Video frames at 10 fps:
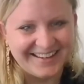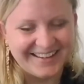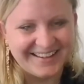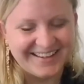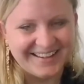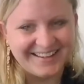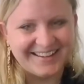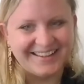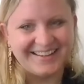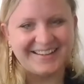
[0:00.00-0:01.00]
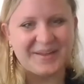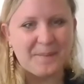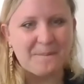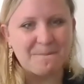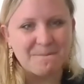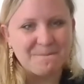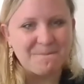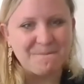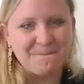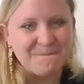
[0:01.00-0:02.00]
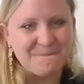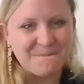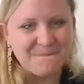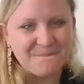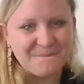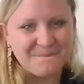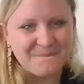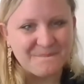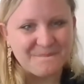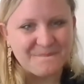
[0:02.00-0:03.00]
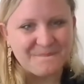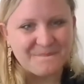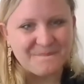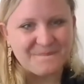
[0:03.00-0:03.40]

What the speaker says: This person isn't speaking.